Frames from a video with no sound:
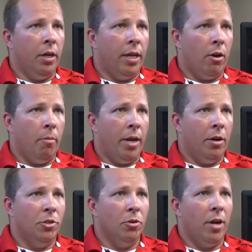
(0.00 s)
in Cow
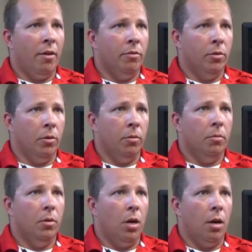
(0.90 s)
Manager after
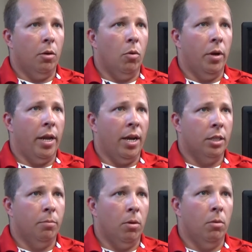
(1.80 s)
going to
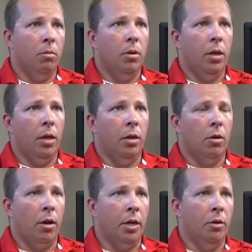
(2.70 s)
Expo and
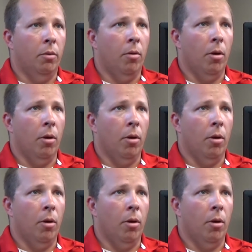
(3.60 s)
talking to